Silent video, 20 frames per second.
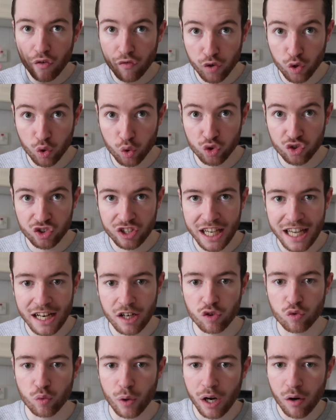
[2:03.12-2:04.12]
for your skin
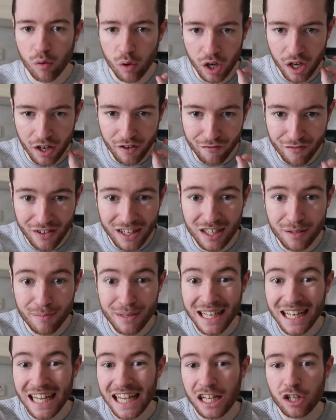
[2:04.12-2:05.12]
as well.
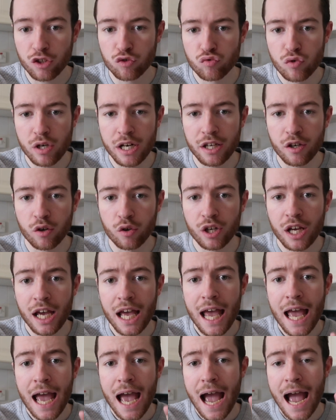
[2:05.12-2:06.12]
Vitamin E is really good.
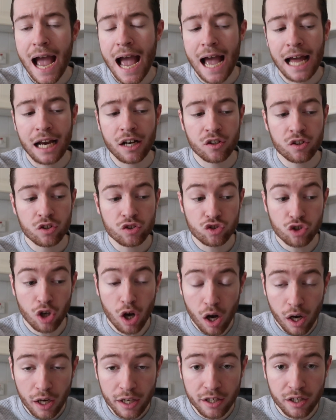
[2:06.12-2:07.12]
And
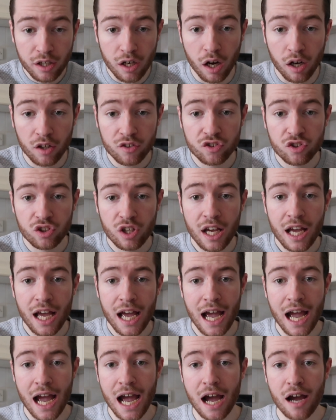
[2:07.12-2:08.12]
tiger nuts
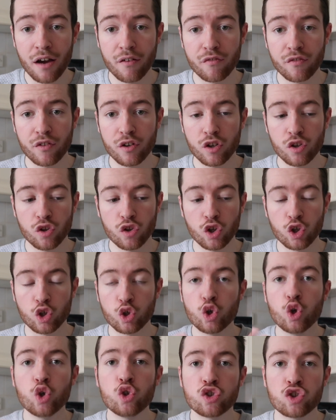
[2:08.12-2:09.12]
have the
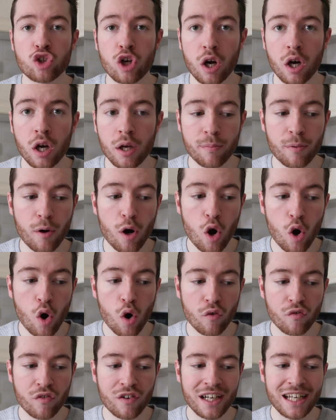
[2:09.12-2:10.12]
good type
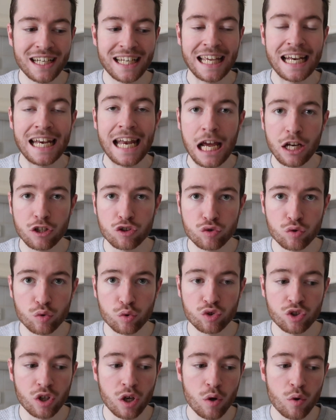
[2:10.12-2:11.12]
of cholesterol.
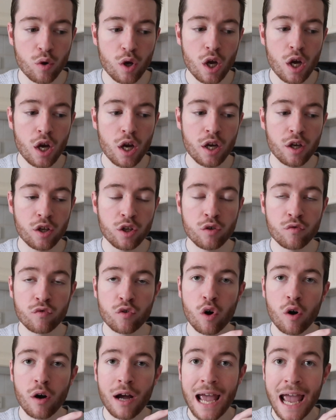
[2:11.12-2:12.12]
So you've
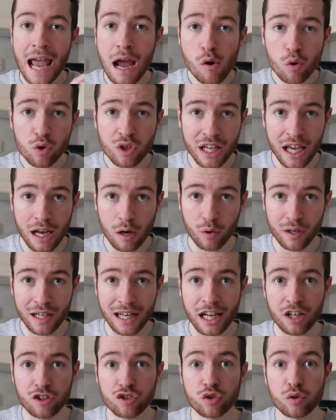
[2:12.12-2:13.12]
got LDL
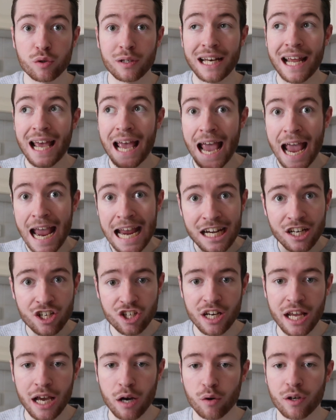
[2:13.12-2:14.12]
cholesterol and
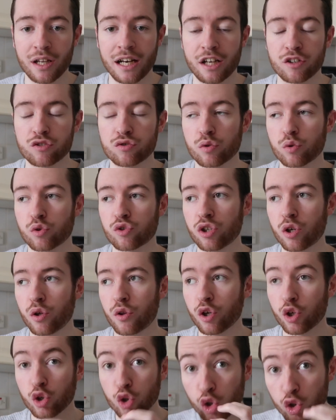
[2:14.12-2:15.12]
HDL cholesterol. So
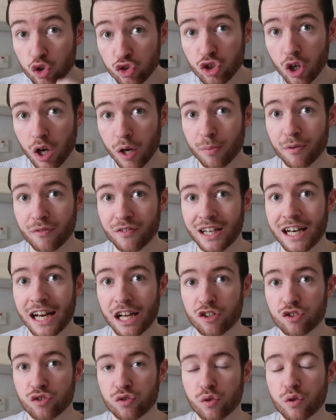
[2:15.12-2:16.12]
the good type of
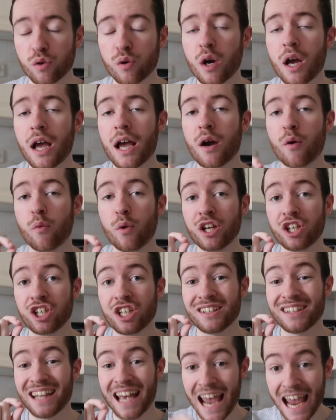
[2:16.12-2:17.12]
cholesterol, which
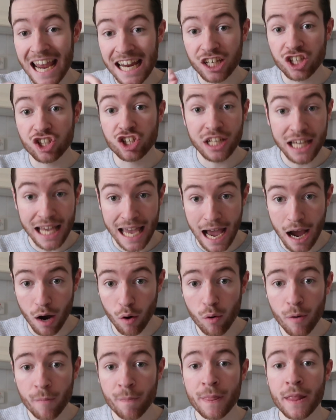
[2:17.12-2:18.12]
is HDL,